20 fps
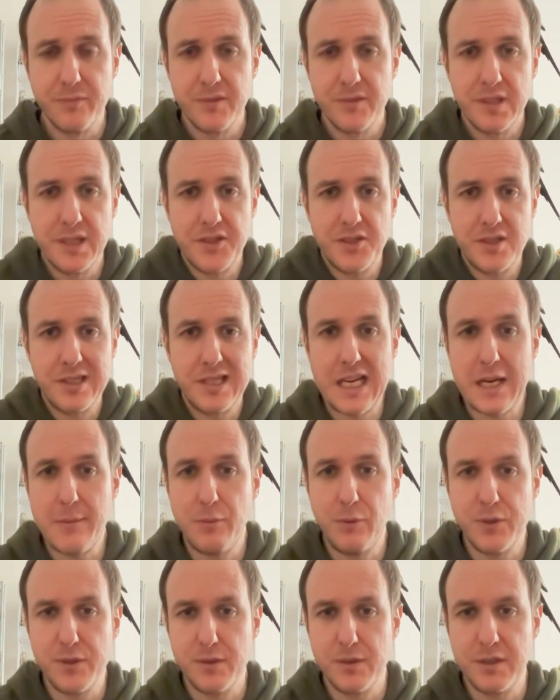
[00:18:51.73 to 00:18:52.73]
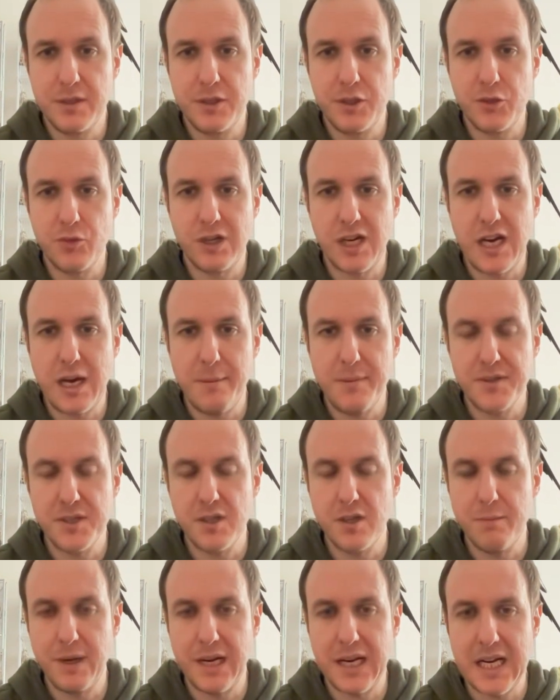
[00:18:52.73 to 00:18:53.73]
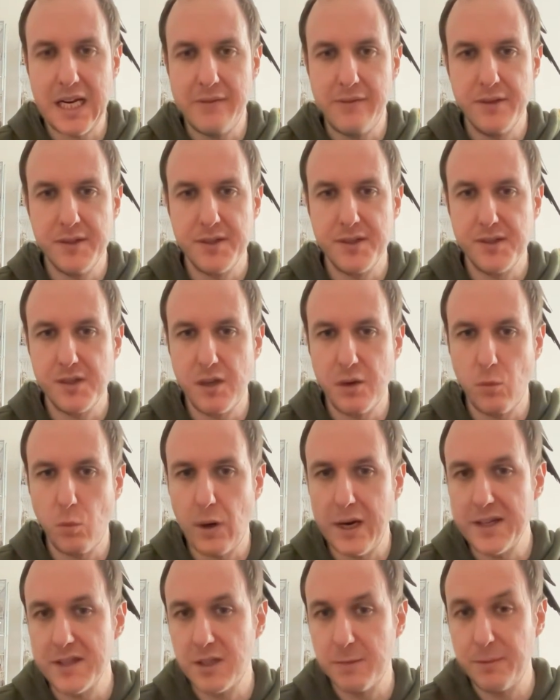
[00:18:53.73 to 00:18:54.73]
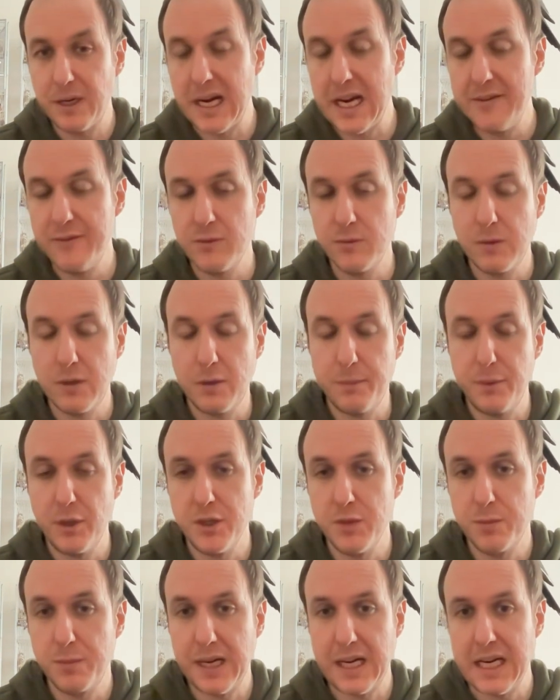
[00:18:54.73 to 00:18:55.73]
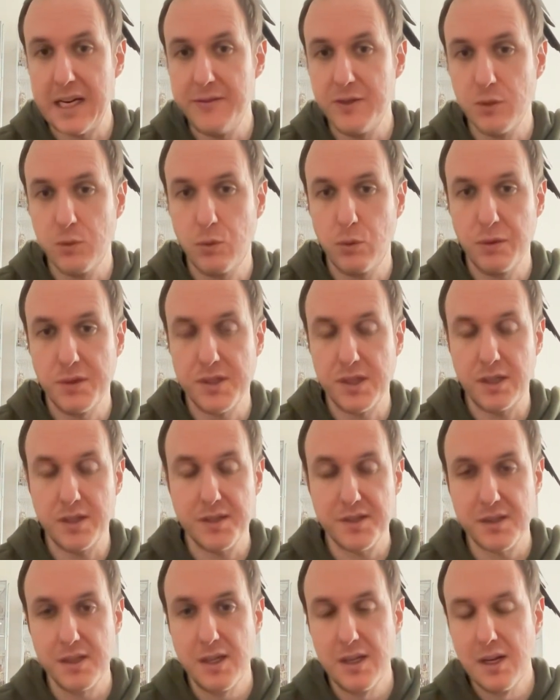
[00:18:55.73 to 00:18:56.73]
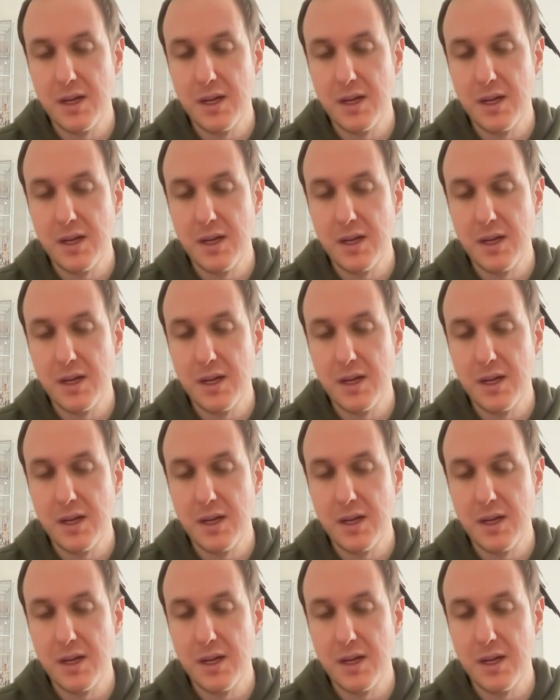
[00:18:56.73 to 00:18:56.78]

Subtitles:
It's just labeled to describe certain behaviours and certain ways our birds will behave towards us.